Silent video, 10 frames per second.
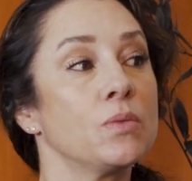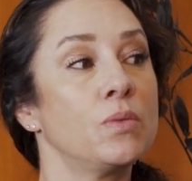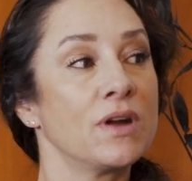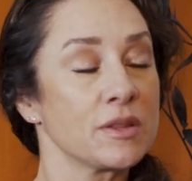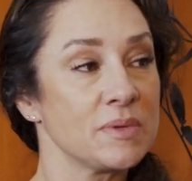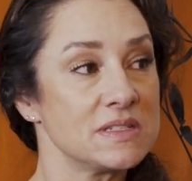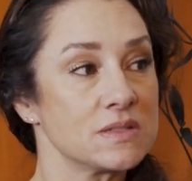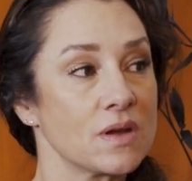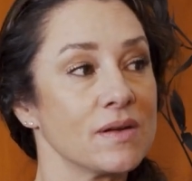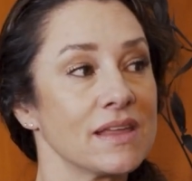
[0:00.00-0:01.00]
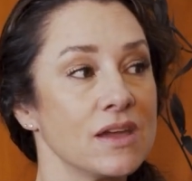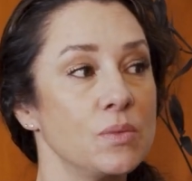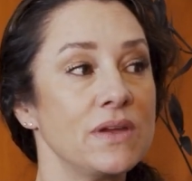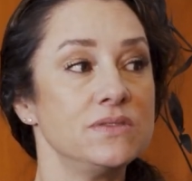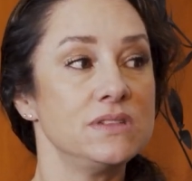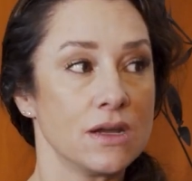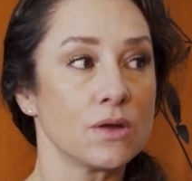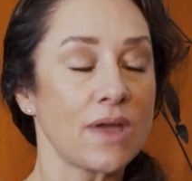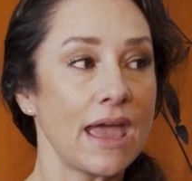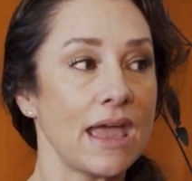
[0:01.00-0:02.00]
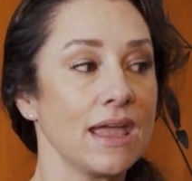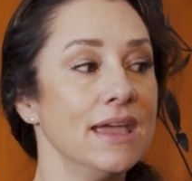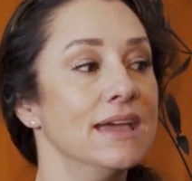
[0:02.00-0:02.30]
one of the places where I think we've done okay